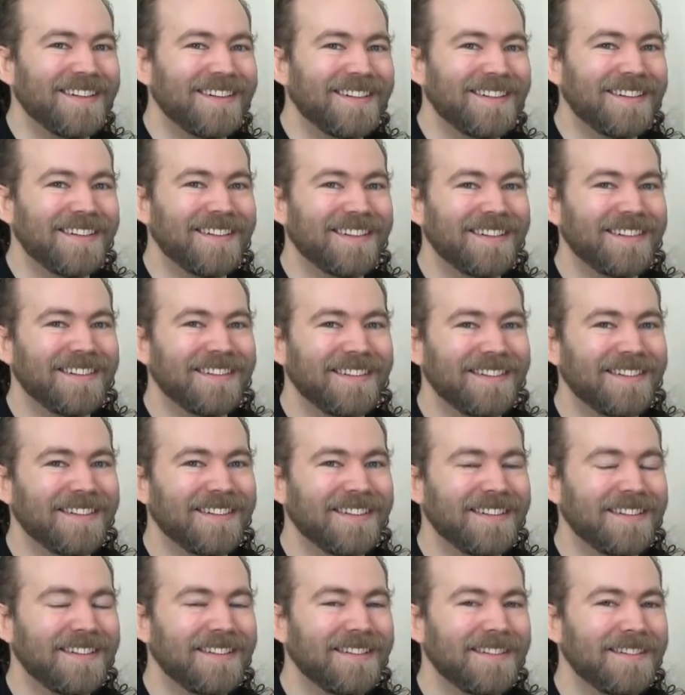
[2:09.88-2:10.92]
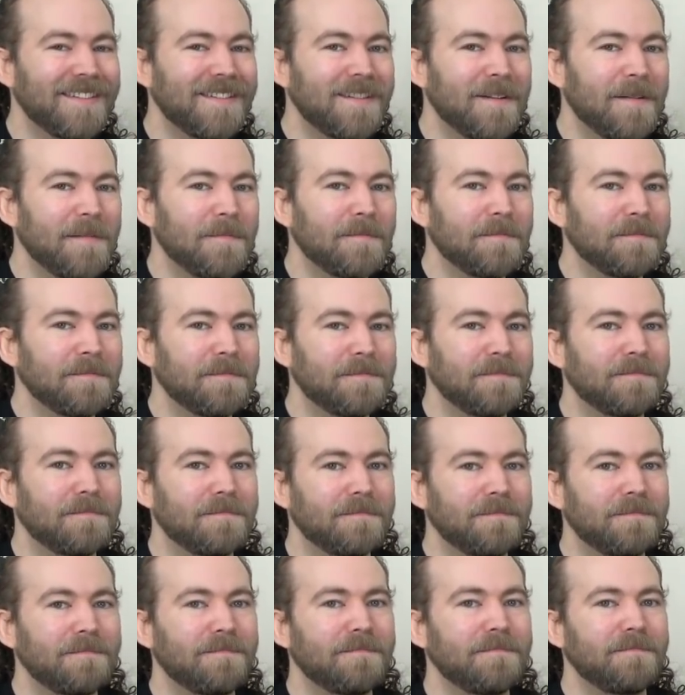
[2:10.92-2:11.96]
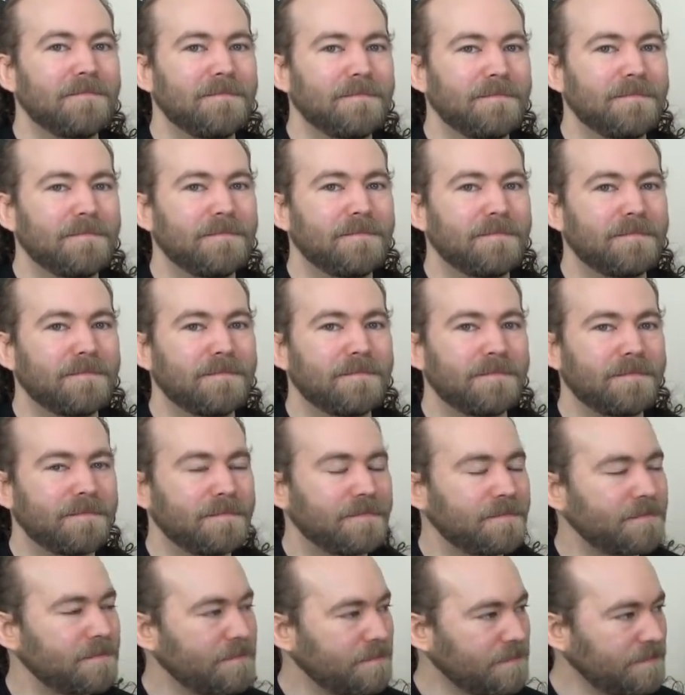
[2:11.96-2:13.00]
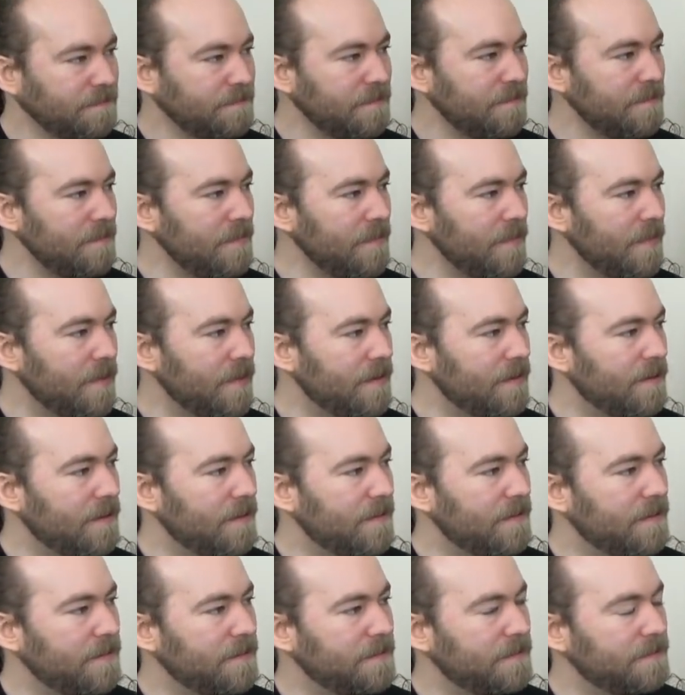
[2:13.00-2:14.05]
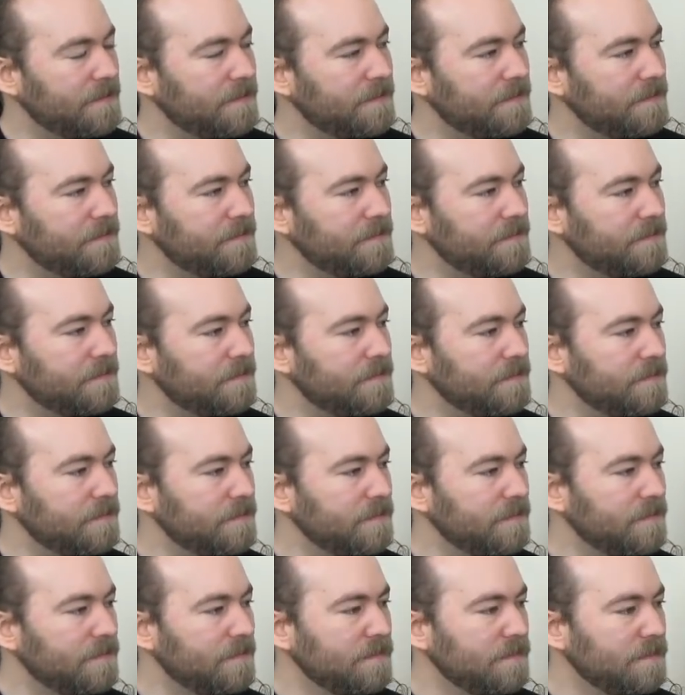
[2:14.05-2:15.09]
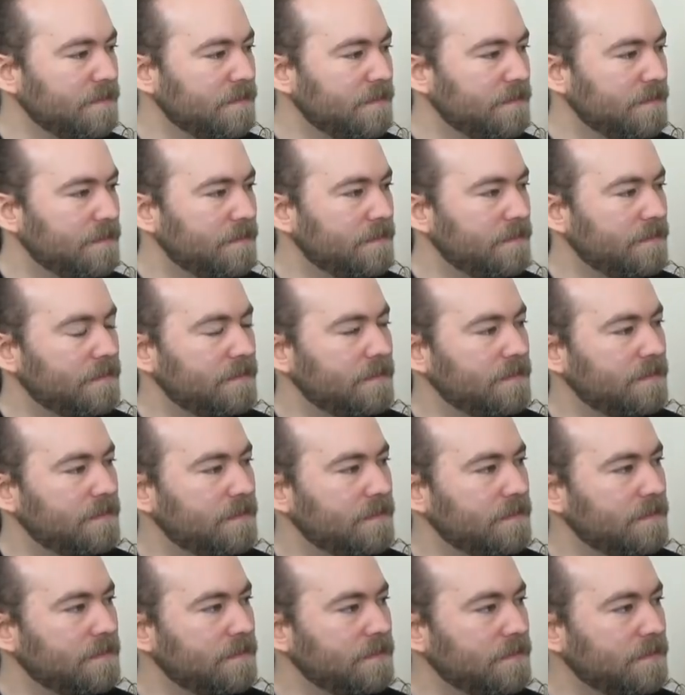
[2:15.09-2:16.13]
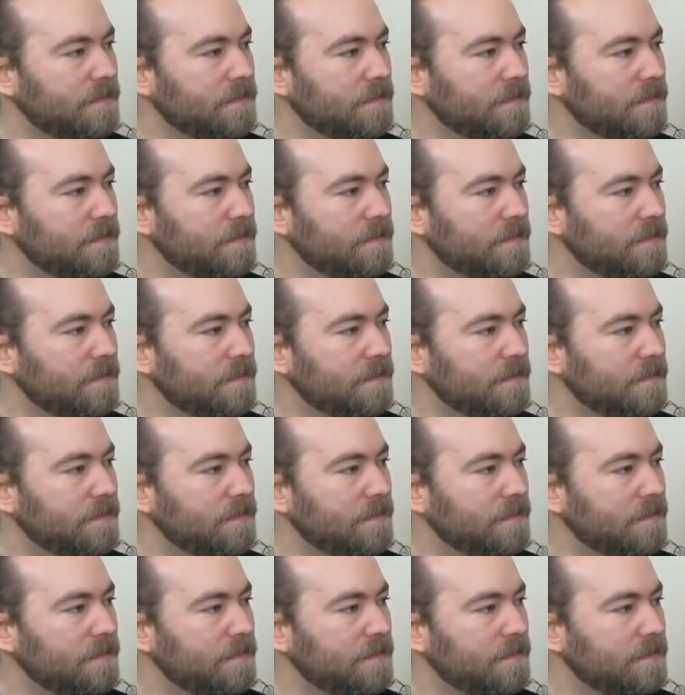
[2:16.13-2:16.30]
No words are spoken by the person on screen.